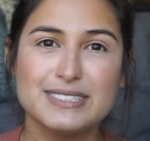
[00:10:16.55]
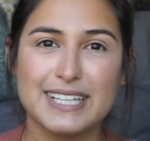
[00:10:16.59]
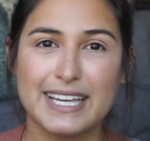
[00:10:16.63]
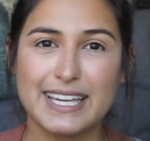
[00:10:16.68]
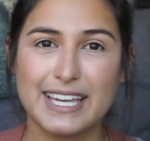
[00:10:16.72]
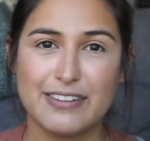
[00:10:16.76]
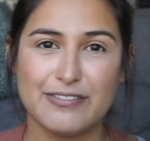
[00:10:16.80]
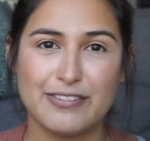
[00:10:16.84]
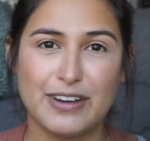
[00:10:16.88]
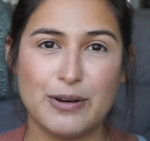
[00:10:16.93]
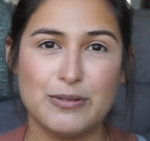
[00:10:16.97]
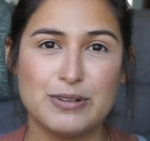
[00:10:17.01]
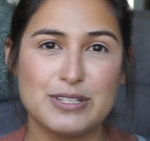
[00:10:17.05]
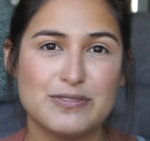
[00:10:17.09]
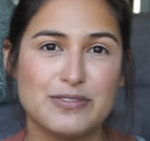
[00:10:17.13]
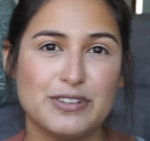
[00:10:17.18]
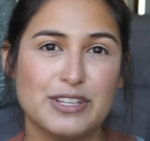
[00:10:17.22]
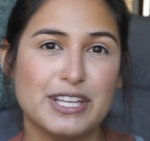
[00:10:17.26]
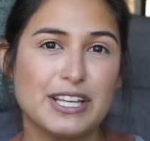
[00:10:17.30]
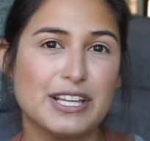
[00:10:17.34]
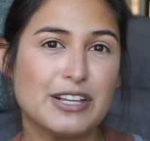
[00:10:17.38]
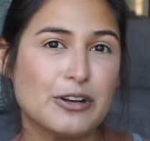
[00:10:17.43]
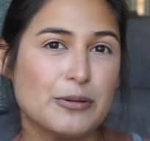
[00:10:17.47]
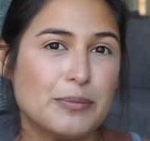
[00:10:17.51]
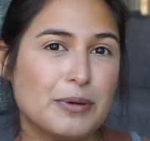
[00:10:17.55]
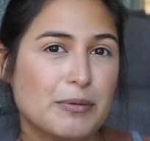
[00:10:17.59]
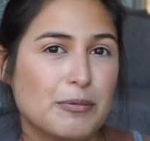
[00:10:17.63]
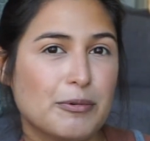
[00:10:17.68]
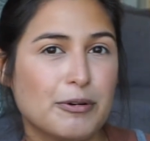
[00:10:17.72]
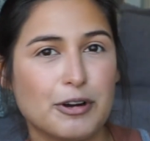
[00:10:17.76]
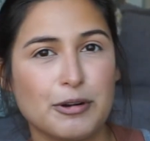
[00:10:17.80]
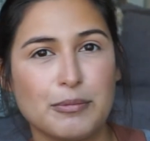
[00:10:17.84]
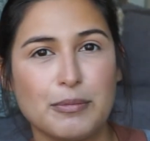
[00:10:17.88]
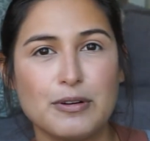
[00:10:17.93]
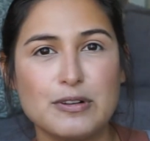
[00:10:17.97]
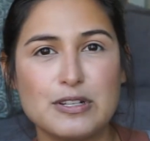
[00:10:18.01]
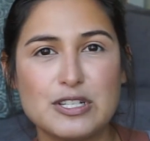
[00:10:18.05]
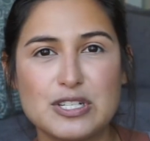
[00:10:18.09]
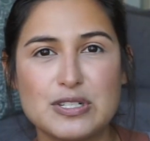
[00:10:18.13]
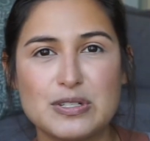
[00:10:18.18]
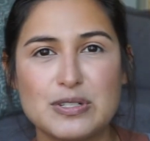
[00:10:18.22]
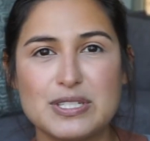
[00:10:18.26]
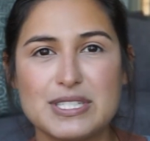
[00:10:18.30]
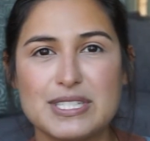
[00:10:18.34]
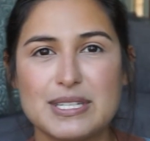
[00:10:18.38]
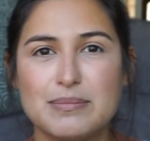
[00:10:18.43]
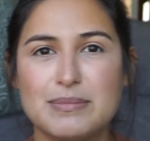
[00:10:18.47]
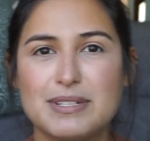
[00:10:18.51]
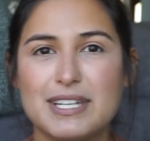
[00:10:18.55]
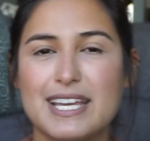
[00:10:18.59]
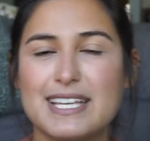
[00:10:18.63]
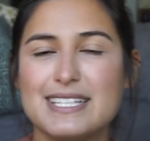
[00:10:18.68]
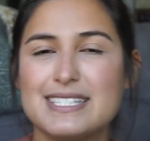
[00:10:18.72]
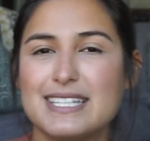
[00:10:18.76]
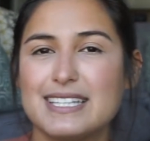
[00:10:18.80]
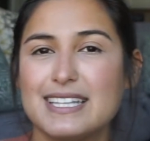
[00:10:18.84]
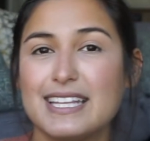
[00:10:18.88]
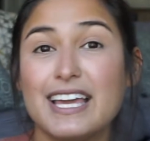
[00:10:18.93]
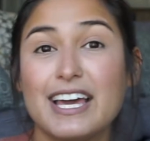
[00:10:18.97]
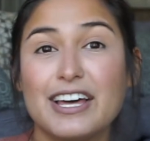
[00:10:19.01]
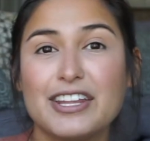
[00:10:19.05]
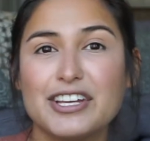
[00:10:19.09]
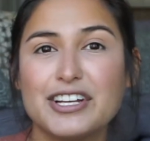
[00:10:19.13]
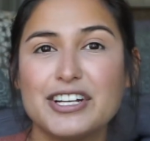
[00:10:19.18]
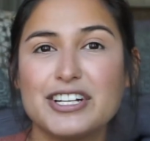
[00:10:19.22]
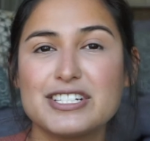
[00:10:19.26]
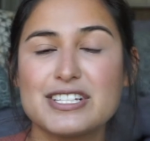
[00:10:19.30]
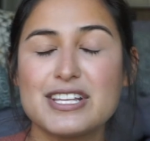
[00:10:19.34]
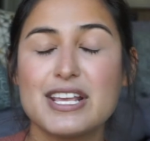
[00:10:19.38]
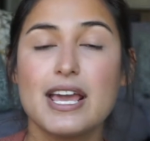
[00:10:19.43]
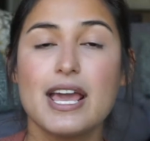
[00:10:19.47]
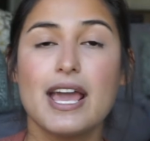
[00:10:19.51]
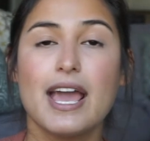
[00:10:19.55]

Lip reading: like if I was feeling a little bit more emotional some days than the others,